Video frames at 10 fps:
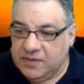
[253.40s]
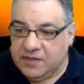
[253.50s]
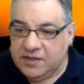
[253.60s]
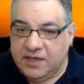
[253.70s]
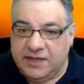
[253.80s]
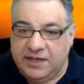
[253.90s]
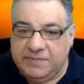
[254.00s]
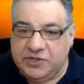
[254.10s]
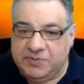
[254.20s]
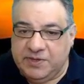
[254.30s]
and now
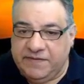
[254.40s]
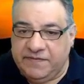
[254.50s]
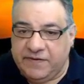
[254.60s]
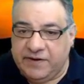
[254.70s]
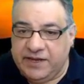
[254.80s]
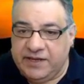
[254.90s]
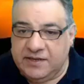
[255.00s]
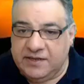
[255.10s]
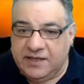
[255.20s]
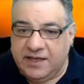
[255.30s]
bishop e three,
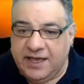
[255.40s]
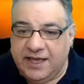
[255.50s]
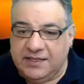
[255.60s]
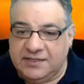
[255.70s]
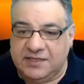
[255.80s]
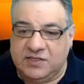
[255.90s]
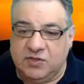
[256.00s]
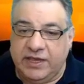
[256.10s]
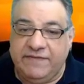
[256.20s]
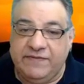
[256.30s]
and it's not
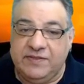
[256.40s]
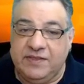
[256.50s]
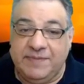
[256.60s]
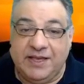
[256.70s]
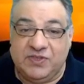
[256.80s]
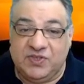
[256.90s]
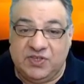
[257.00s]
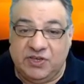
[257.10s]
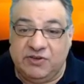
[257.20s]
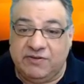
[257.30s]
even about the
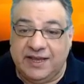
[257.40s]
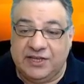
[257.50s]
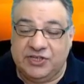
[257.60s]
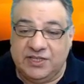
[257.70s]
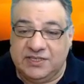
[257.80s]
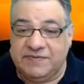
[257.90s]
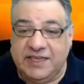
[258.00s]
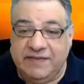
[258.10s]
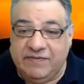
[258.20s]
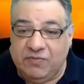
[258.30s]
skewer actually, there's something
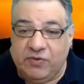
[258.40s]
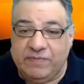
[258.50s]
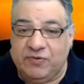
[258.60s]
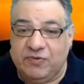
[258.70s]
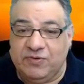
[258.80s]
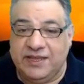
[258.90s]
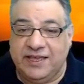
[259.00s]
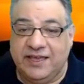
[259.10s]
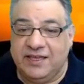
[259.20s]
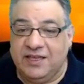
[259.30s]
even more important
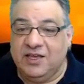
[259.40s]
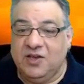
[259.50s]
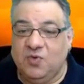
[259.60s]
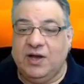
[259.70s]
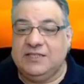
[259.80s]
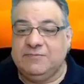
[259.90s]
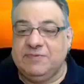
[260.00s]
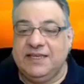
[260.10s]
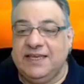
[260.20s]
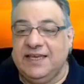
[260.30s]
here, white's
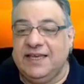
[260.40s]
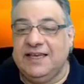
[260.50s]
play here,